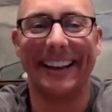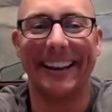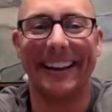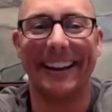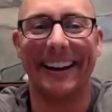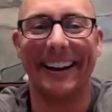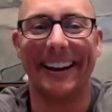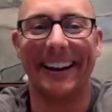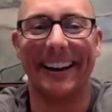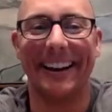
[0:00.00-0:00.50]

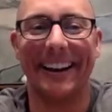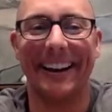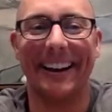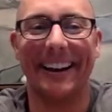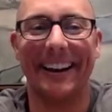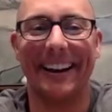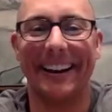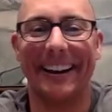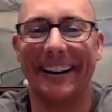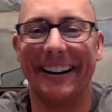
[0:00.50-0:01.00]

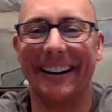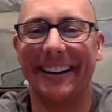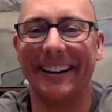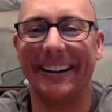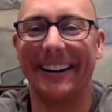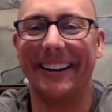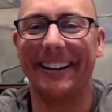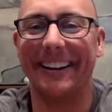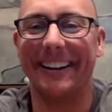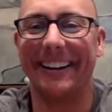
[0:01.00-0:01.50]

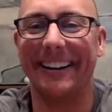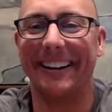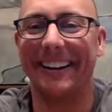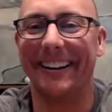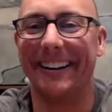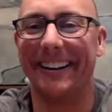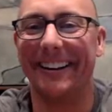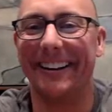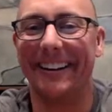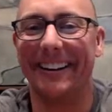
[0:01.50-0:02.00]

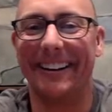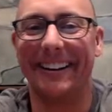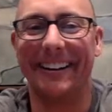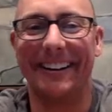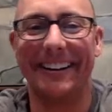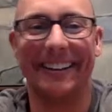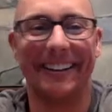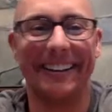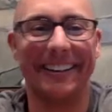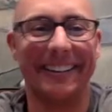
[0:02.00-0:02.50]

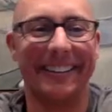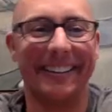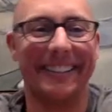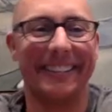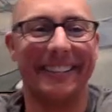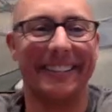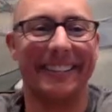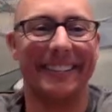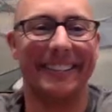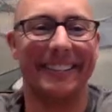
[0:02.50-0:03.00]

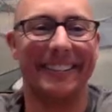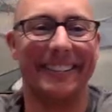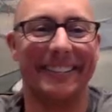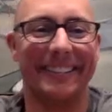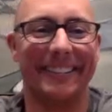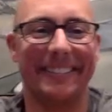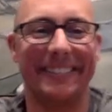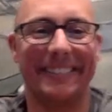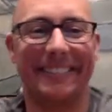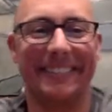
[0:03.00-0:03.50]

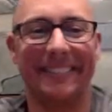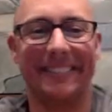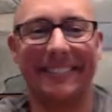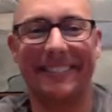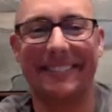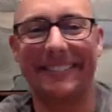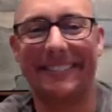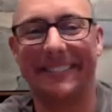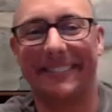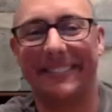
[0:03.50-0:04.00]

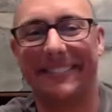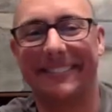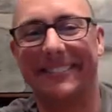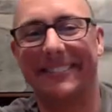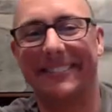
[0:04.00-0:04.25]
(not speaking)